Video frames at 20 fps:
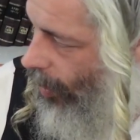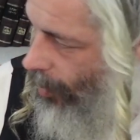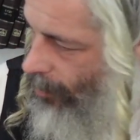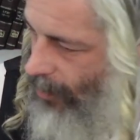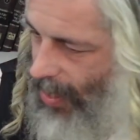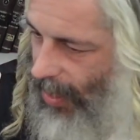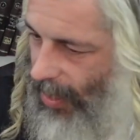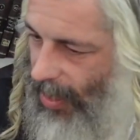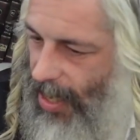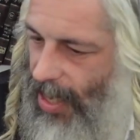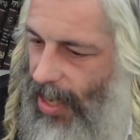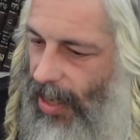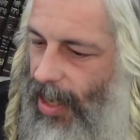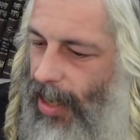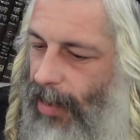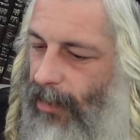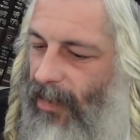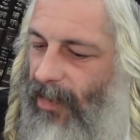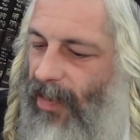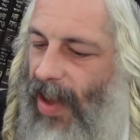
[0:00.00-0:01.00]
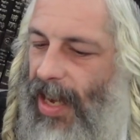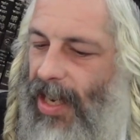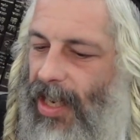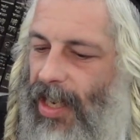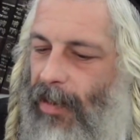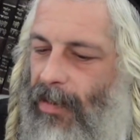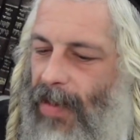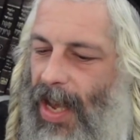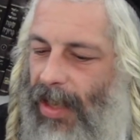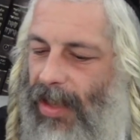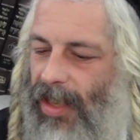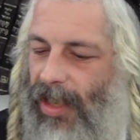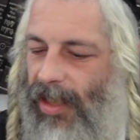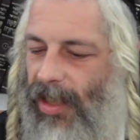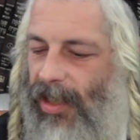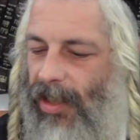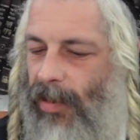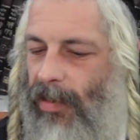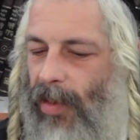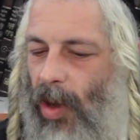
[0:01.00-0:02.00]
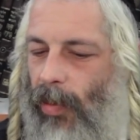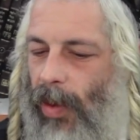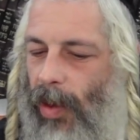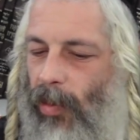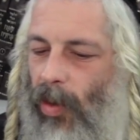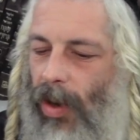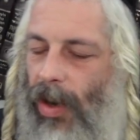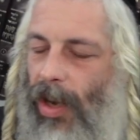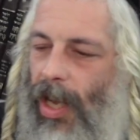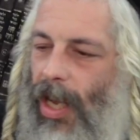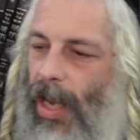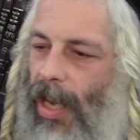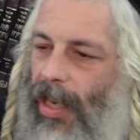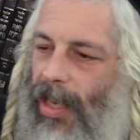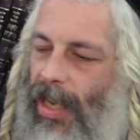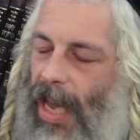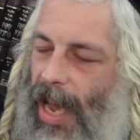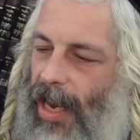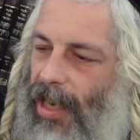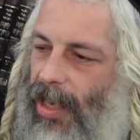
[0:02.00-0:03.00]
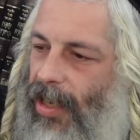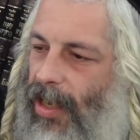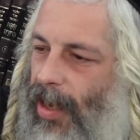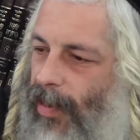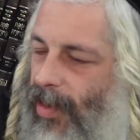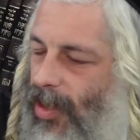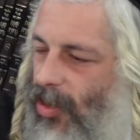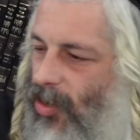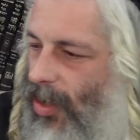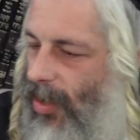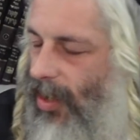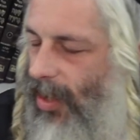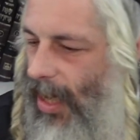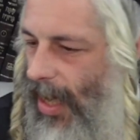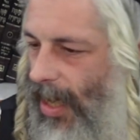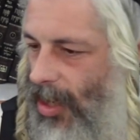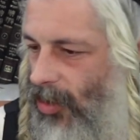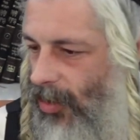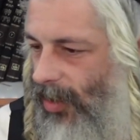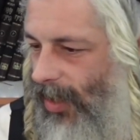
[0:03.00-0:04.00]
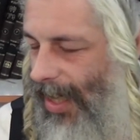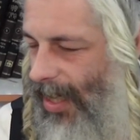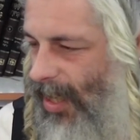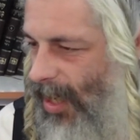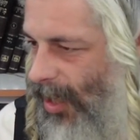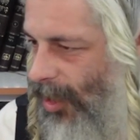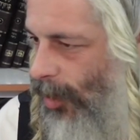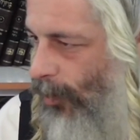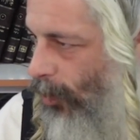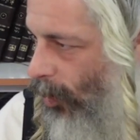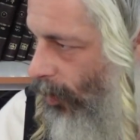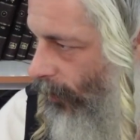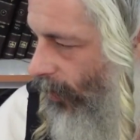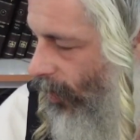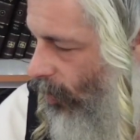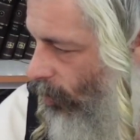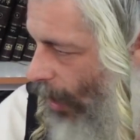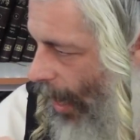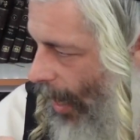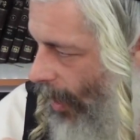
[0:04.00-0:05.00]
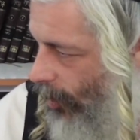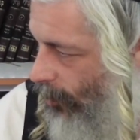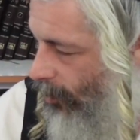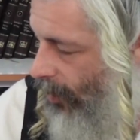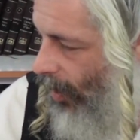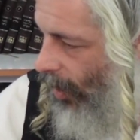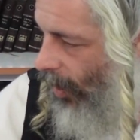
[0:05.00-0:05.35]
Meaning, in him finding a mate, this is the moment where God can demonstrate to the angels that he has a perfect grasp